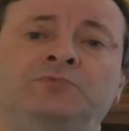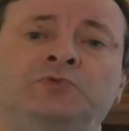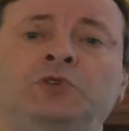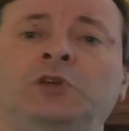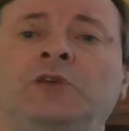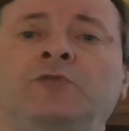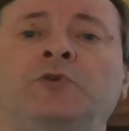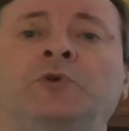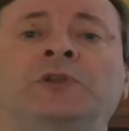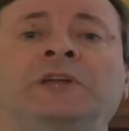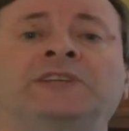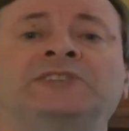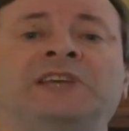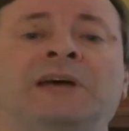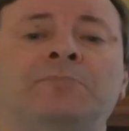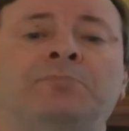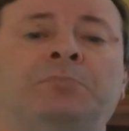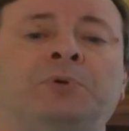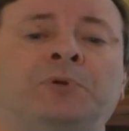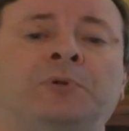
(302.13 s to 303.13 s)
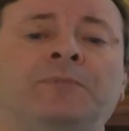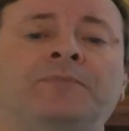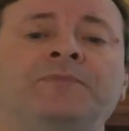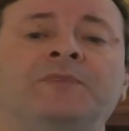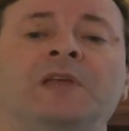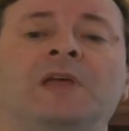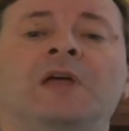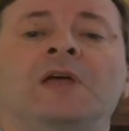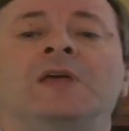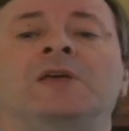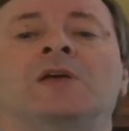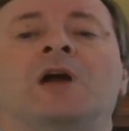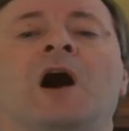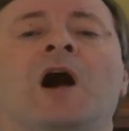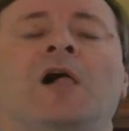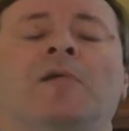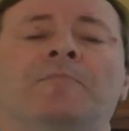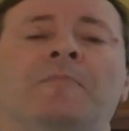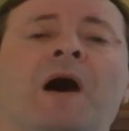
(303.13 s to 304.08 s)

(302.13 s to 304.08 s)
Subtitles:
To give you an example, Karl